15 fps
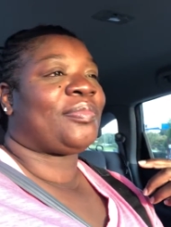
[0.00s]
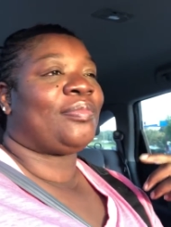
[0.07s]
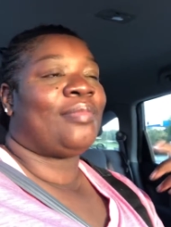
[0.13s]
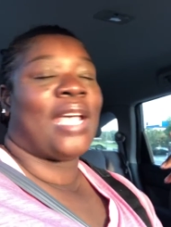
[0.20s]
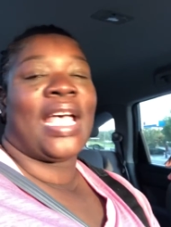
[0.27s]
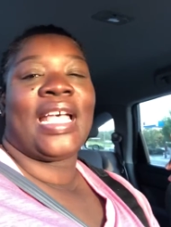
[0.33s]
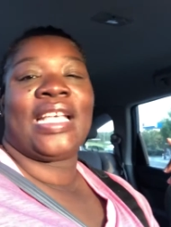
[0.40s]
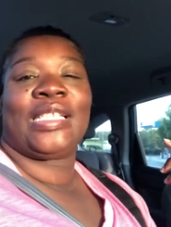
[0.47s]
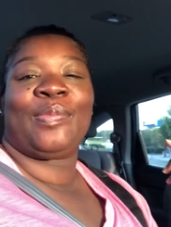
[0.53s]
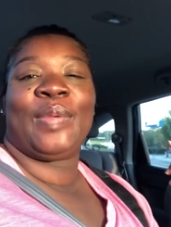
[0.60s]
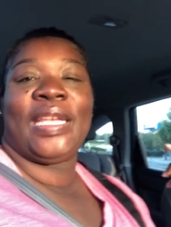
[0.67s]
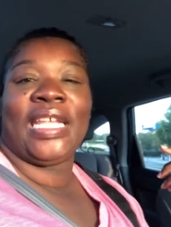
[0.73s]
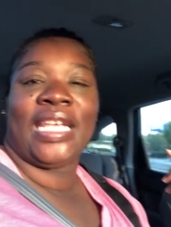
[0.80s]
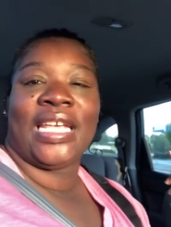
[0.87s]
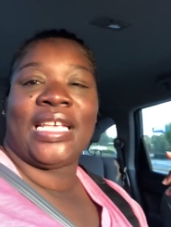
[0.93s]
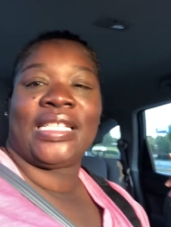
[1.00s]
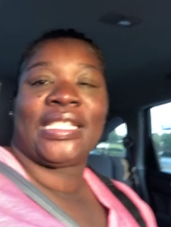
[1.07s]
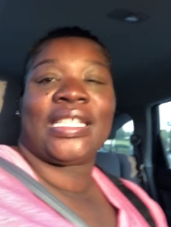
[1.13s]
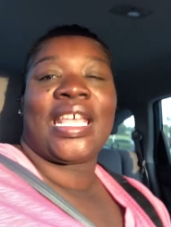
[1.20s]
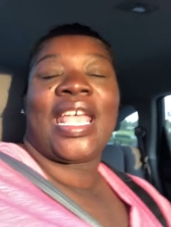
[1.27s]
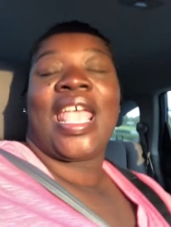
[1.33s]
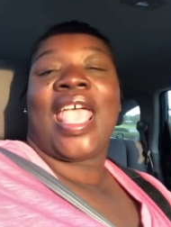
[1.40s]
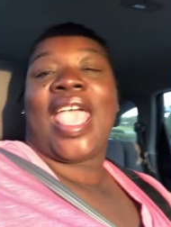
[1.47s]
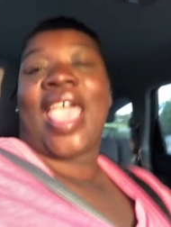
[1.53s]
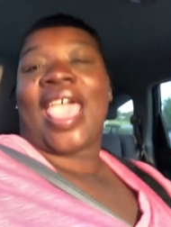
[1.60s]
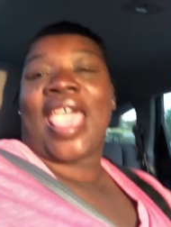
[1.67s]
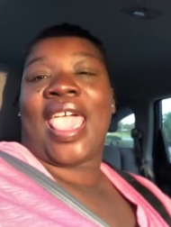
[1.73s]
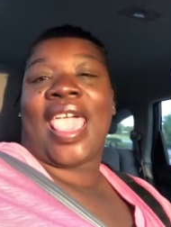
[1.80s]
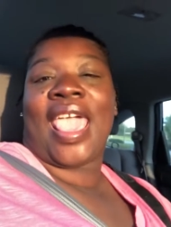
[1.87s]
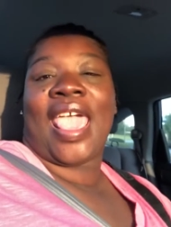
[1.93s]
my husband is,
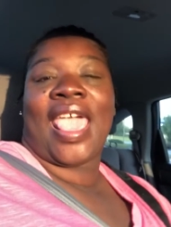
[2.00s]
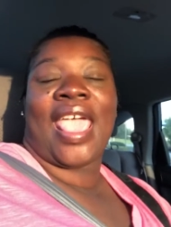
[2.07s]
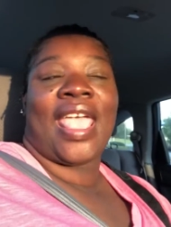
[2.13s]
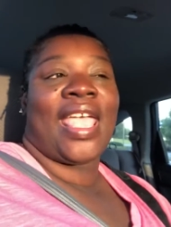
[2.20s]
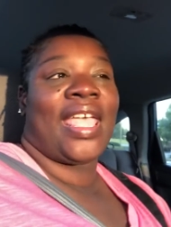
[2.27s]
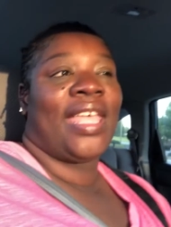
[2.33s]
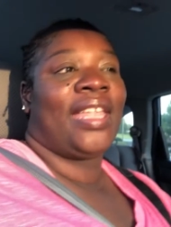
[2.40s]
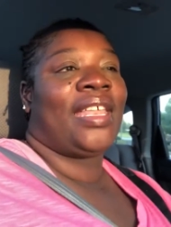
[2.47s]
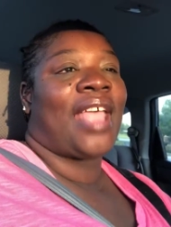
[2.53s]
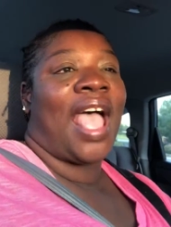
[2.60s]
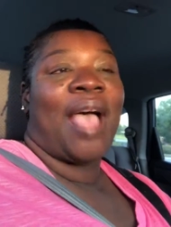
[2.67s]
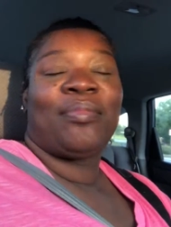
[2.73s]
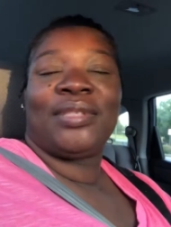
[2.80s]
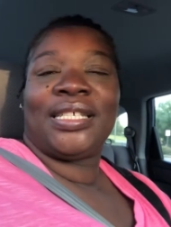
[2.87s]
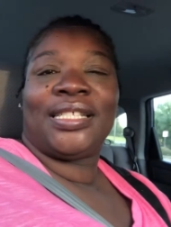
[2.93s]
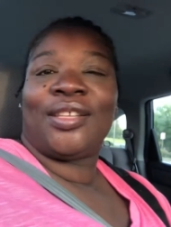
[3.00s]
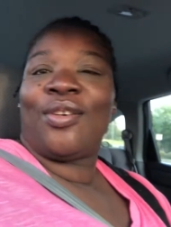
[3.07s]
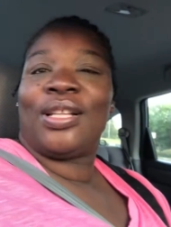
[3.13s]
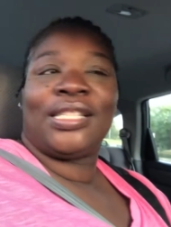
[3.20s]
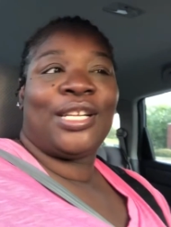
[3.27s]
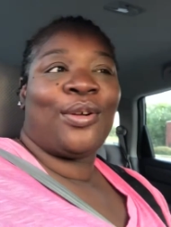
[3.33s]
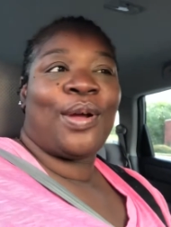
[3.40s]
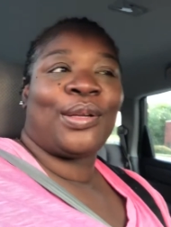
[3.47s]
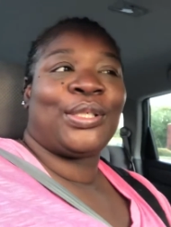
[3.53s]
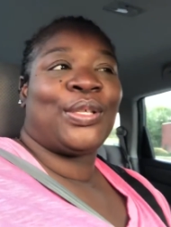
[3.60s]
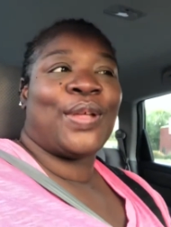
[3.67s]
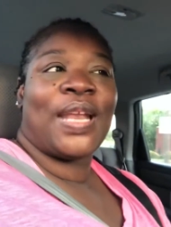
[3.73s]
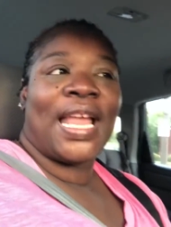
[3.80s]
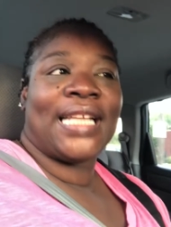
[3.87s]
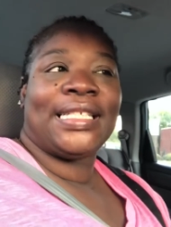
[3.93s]
and I'm just going to the grocery store,
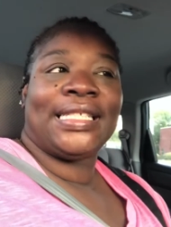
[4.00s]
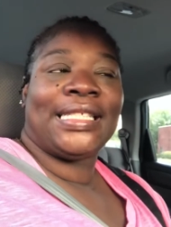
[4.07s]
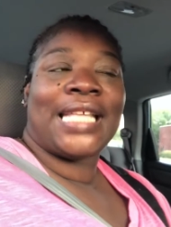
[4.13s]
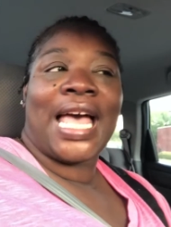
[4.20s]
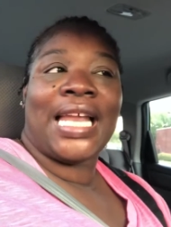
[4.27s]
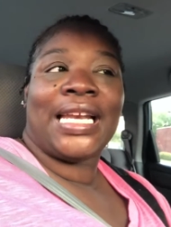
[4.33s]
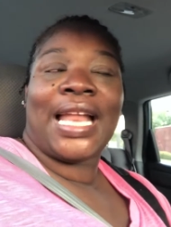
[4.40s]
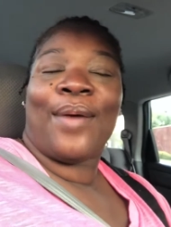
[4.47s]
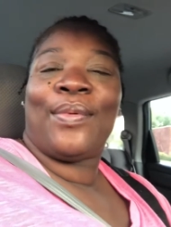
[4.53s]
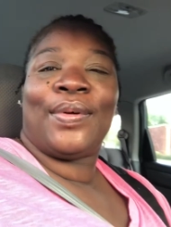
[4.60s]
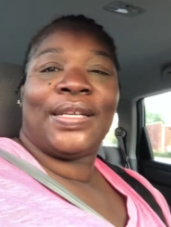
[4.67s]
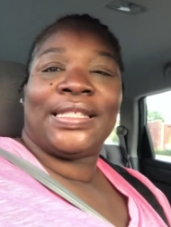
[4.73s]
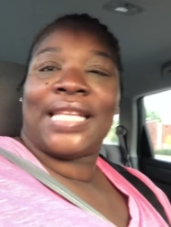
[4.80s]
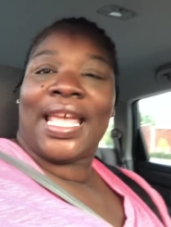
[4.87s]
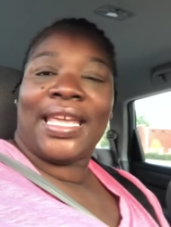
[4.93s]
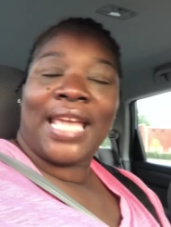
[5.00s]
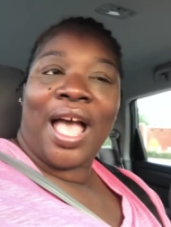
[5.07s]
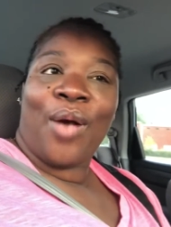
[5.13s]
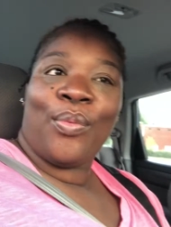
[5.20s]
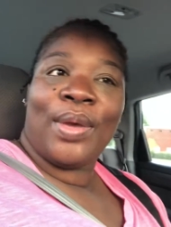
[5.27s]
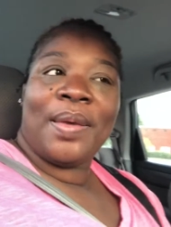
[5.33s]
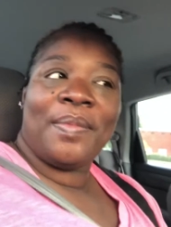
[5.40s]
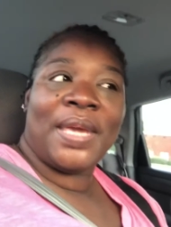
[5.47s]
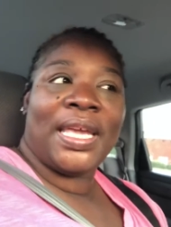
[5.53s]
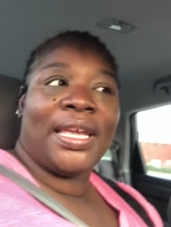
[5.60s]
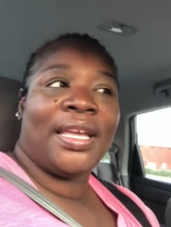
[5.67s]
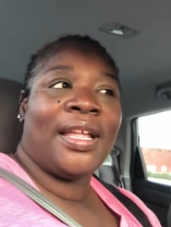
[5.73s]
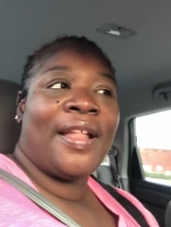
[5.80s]
and I decided I want to take y'all with me.